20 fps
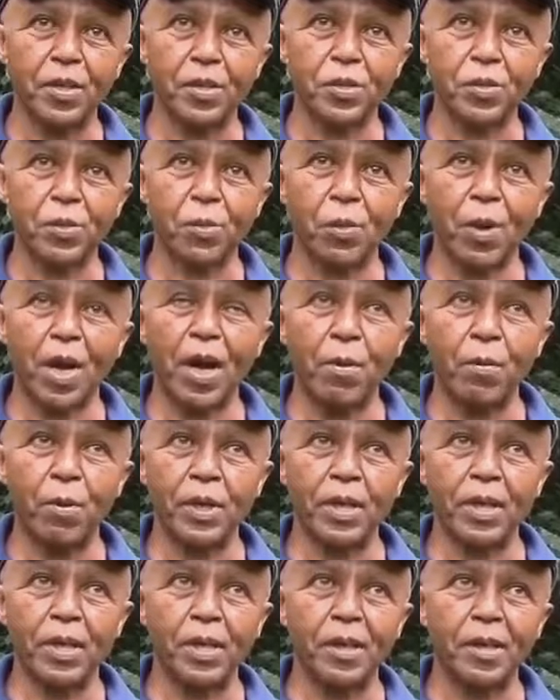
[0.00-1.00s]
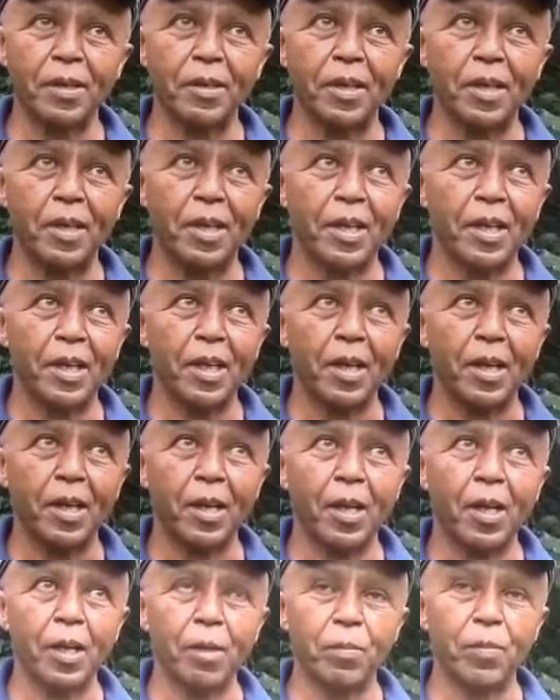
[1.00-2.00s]
So I want to
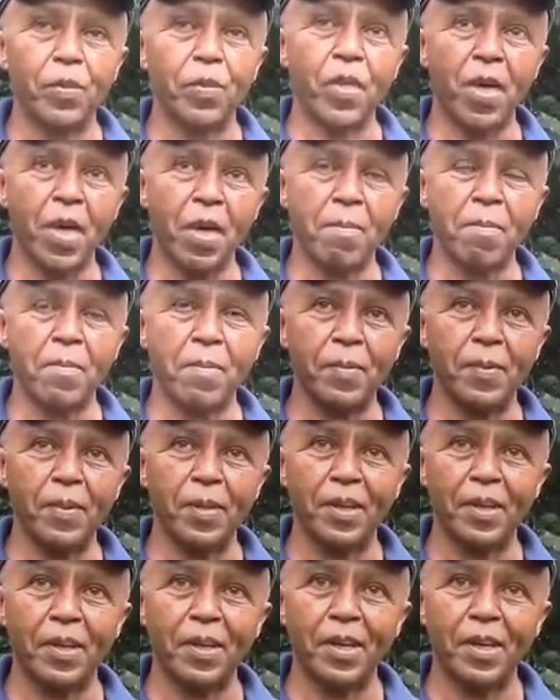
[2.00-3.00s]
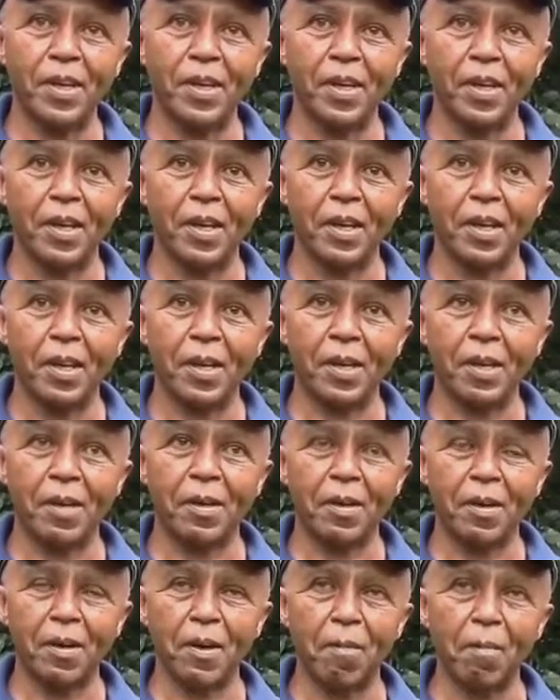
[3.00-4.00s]
help them and